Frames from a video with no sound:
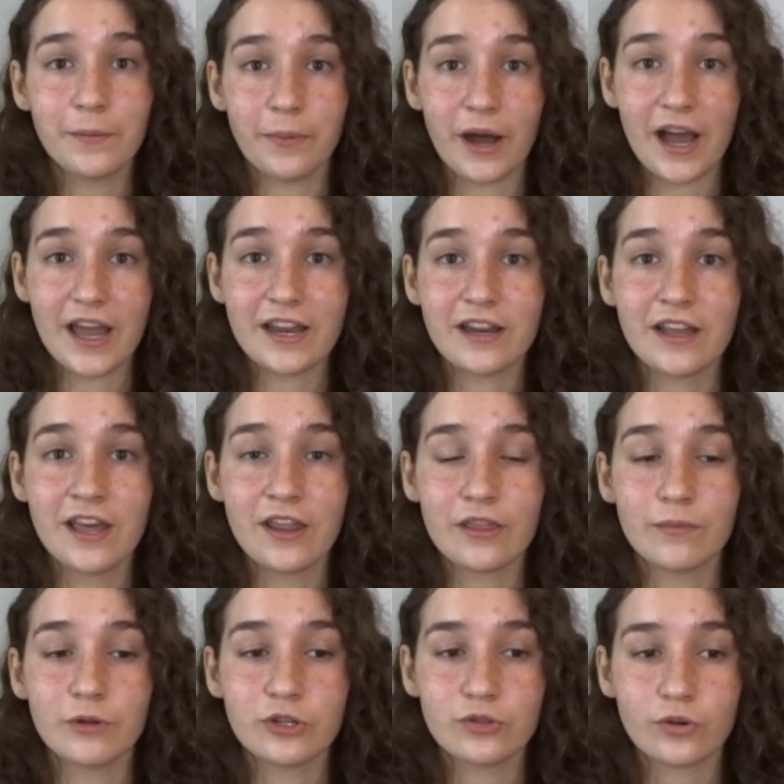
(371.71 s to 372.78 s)
But
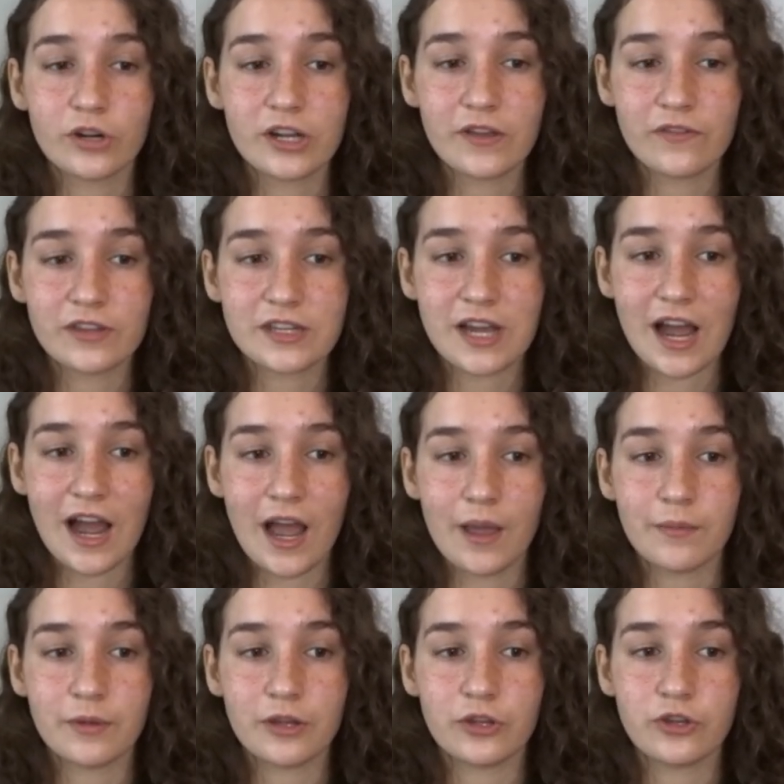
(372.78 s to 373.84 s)
the majority of the
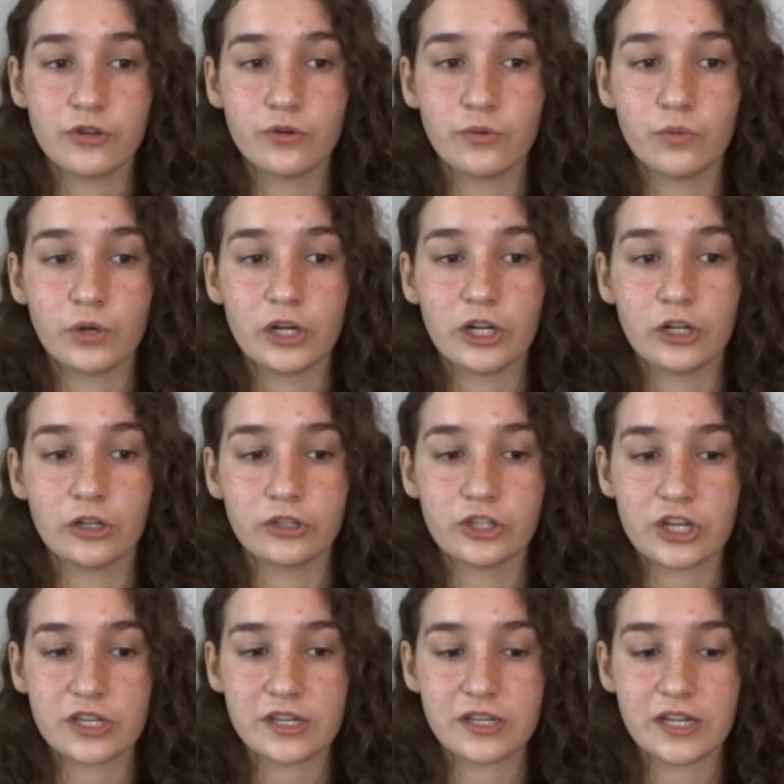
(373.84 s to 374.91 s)
time, you will
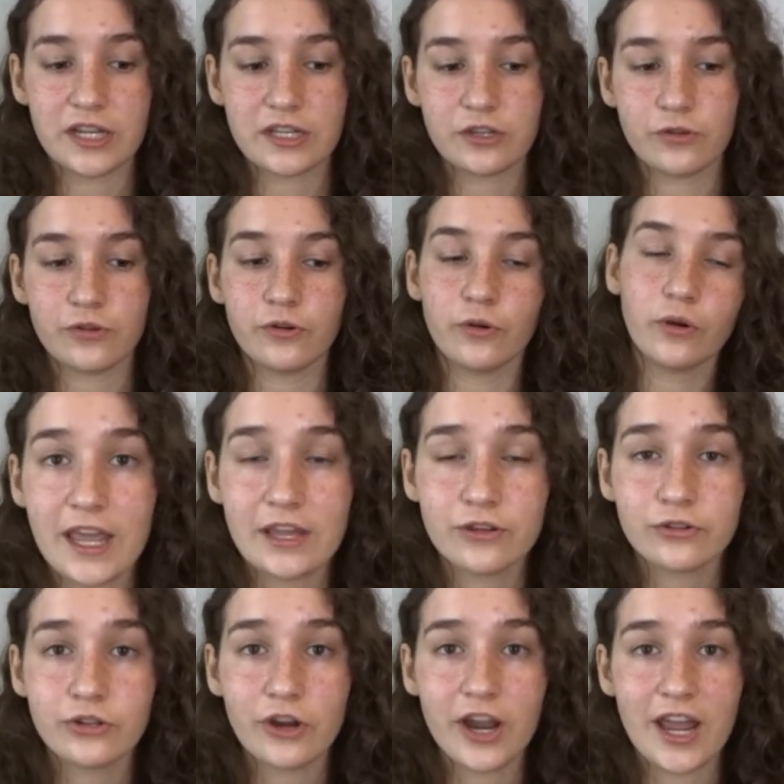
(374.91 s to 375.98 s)
just need to
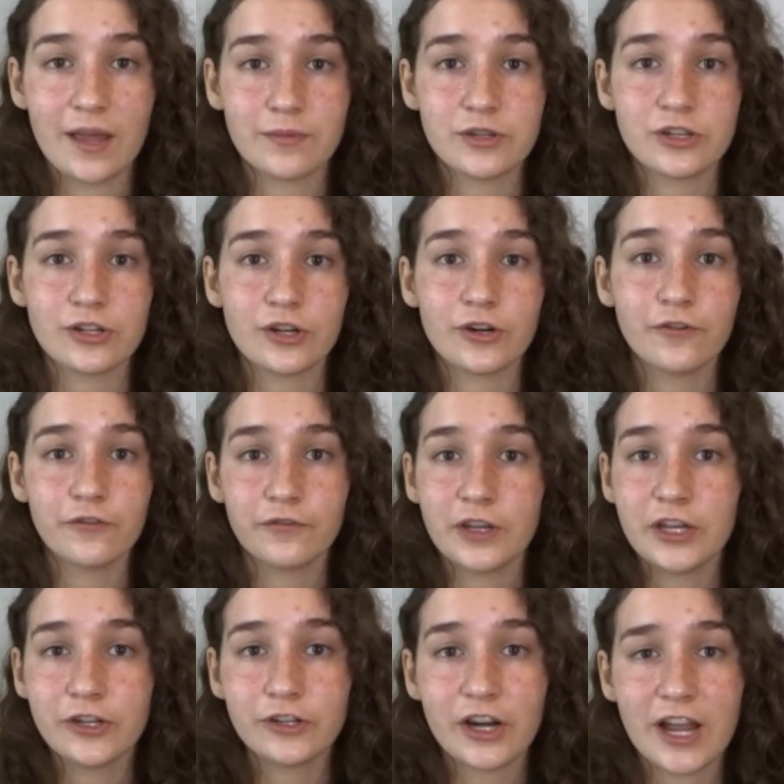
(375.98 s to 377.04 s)
handle your hamster,
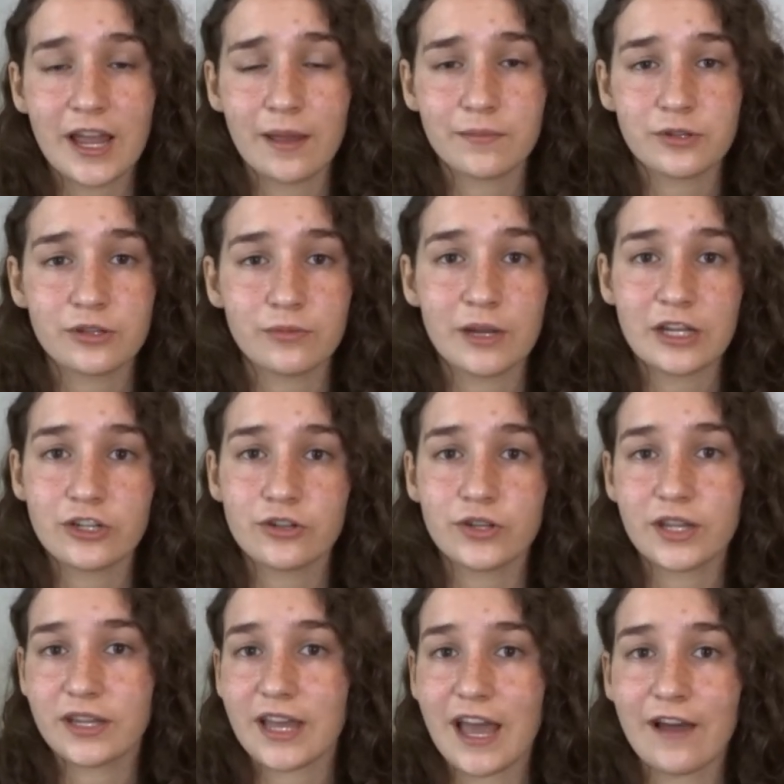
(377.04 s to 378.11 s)
feed your hamster, make
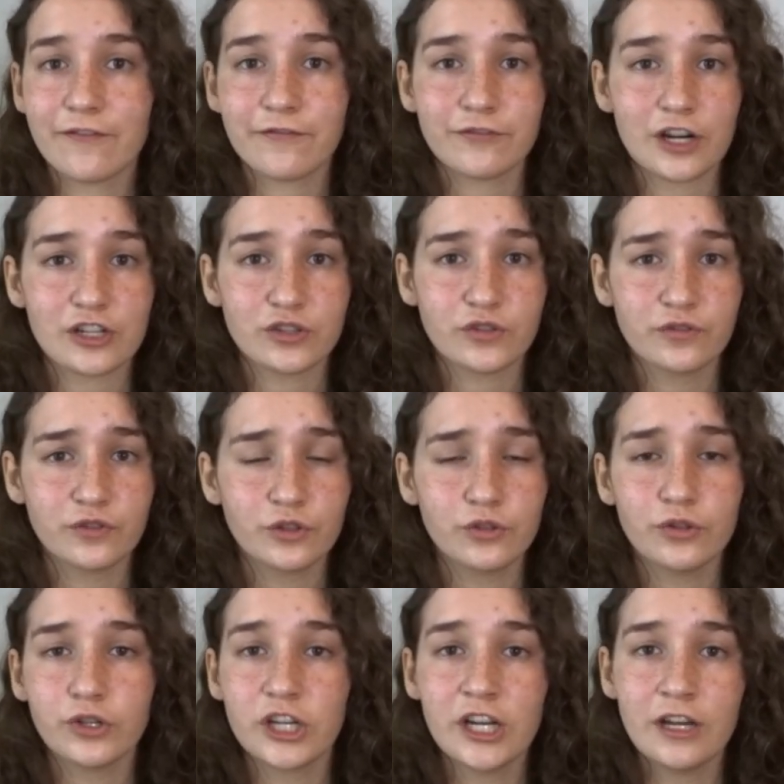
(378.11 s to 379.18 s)
sure that they have fresh
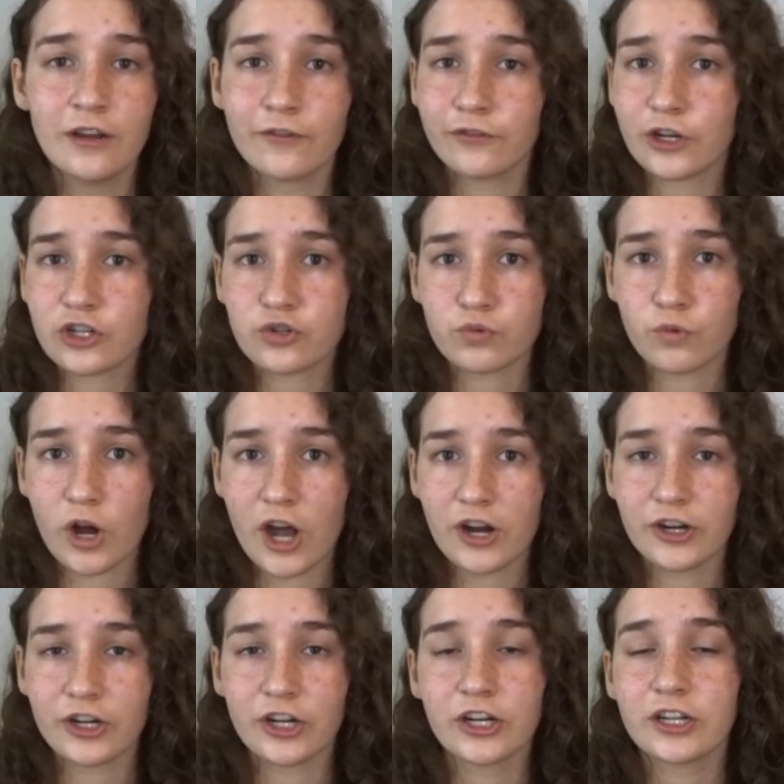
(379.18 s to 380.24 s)
food, fresh
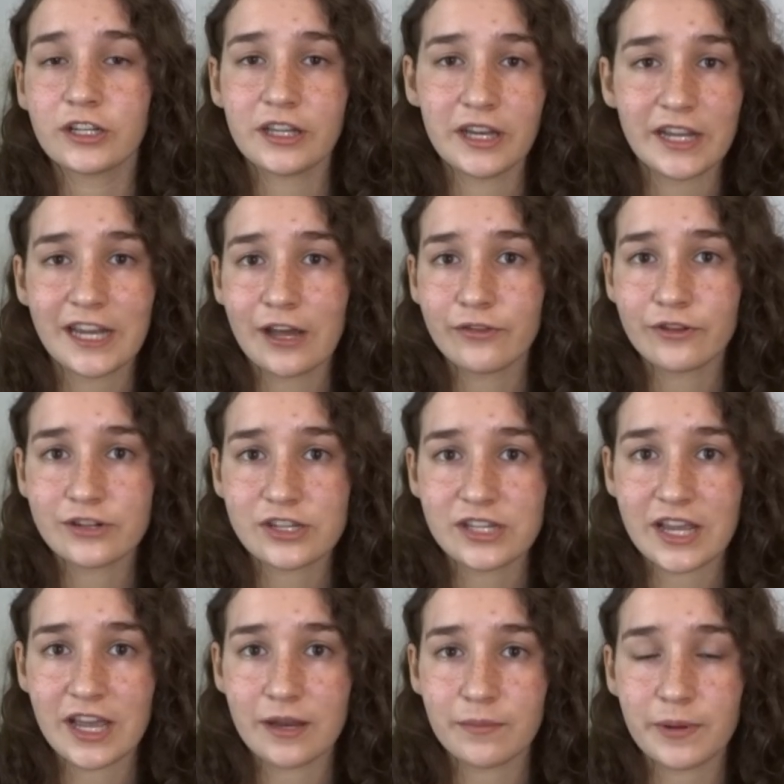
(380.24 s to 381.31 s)
water, cleaning out their
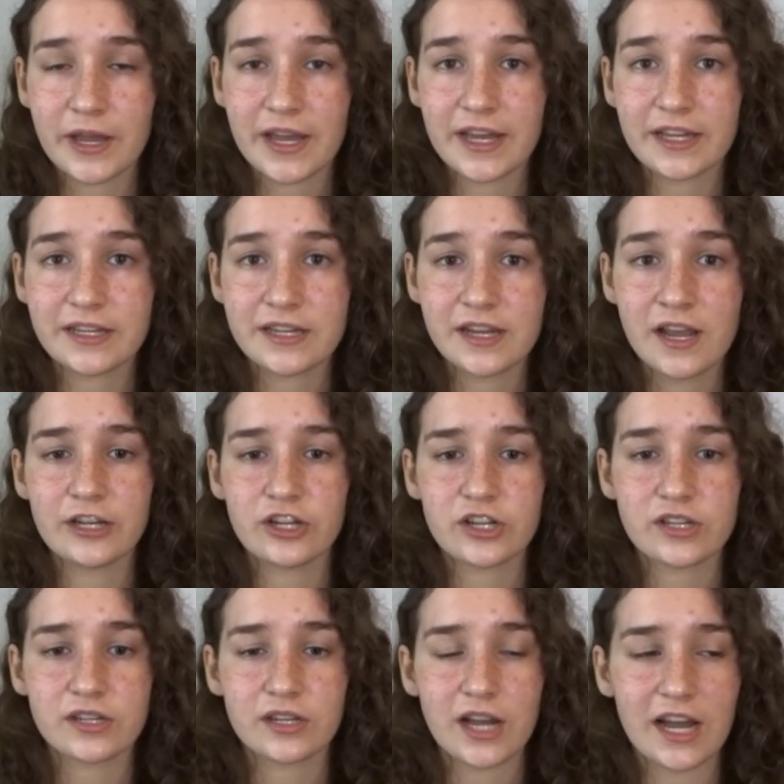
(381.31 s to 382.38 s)
sand pit,
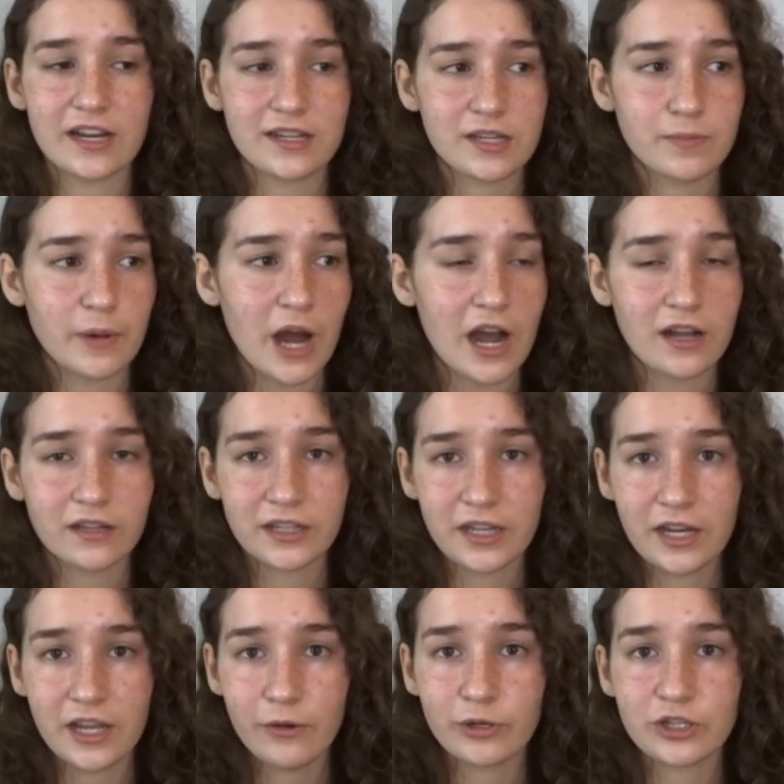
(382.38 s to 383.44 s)
just kind of spot
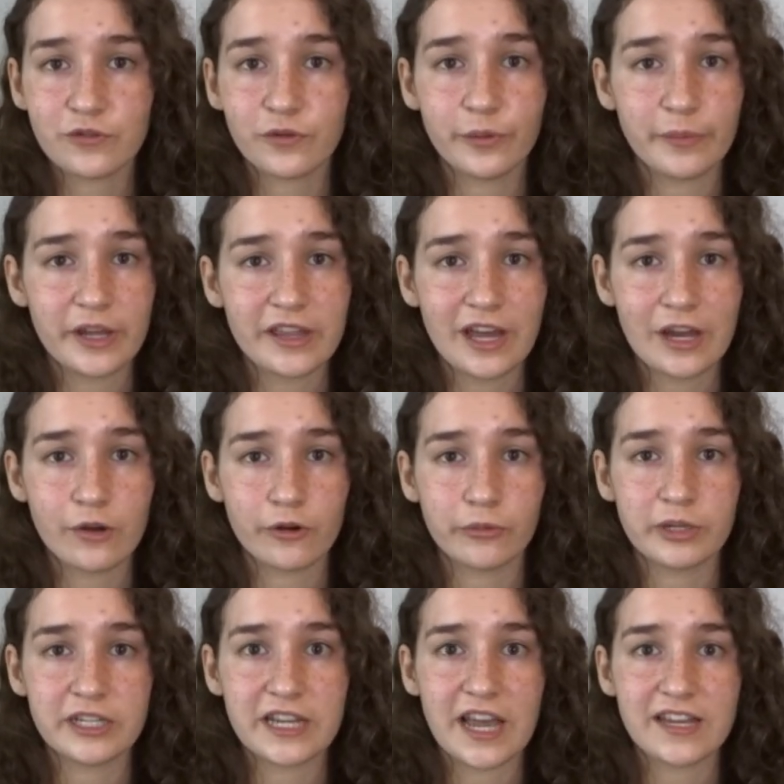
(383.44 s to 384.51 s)
cleaning, which for me, that
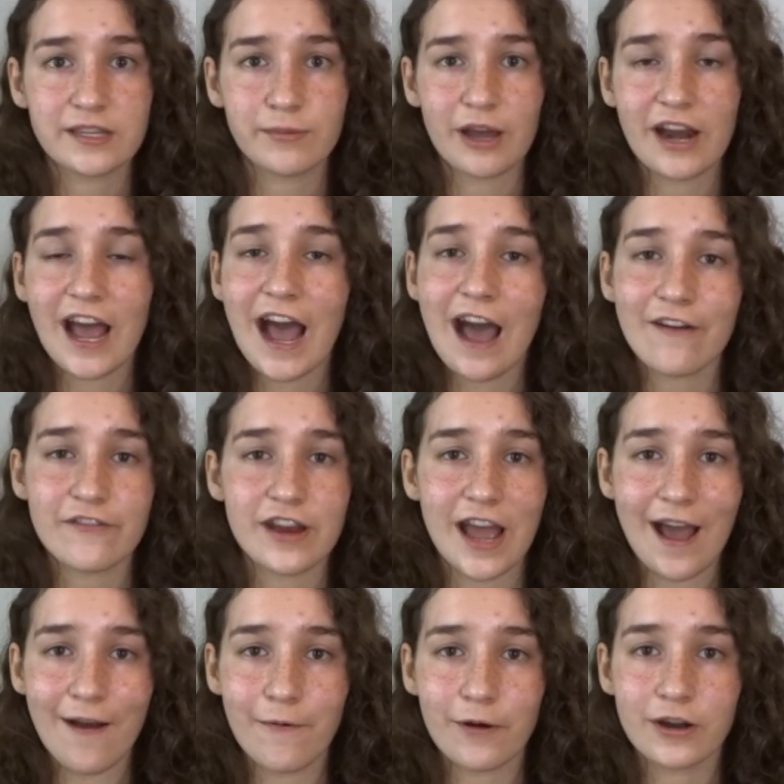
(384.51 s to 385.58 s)
normally takes about a half an
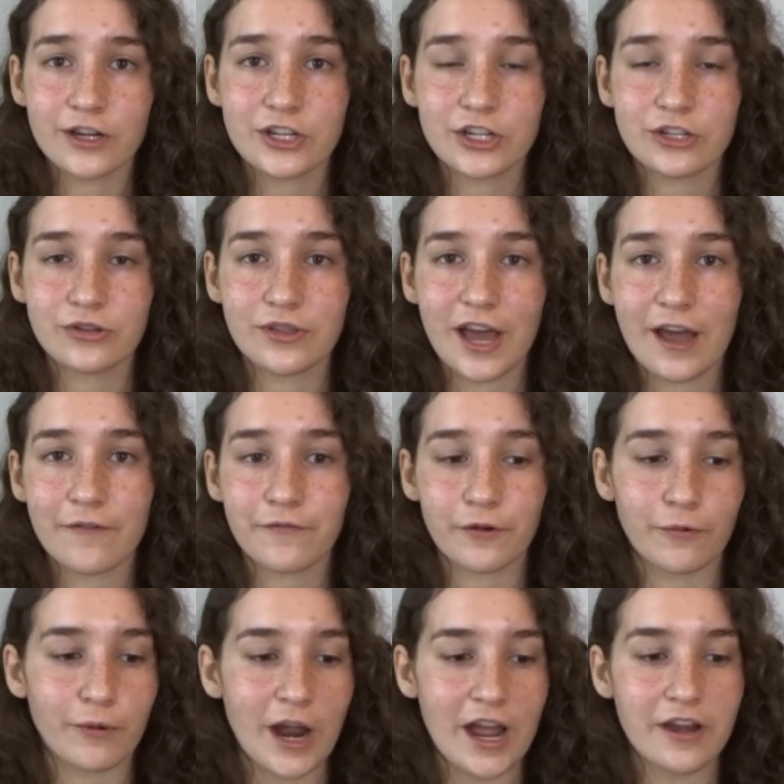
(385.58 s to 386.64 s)
hour to do that
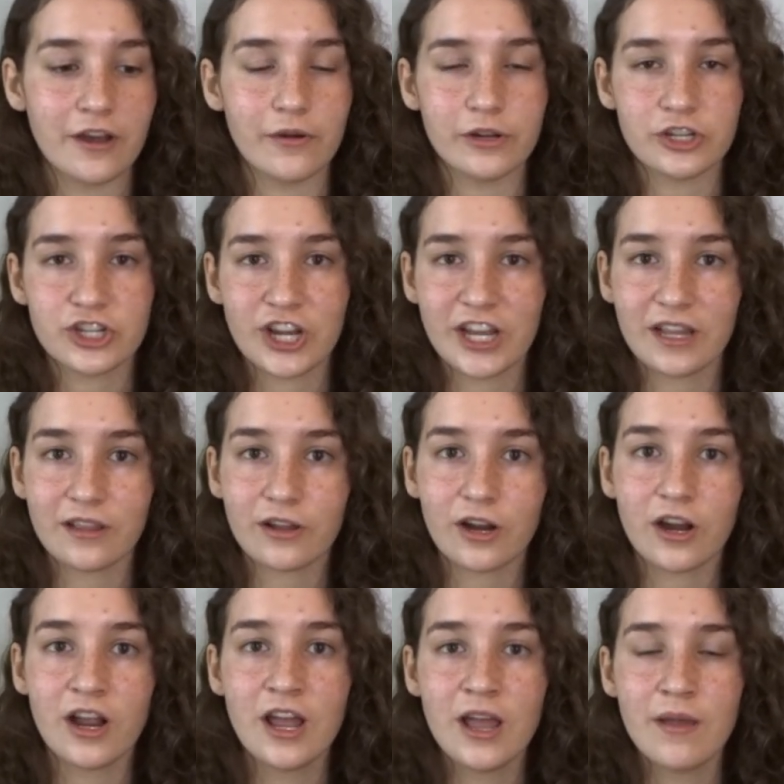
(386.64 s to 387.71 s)
for Rhino and Chandler.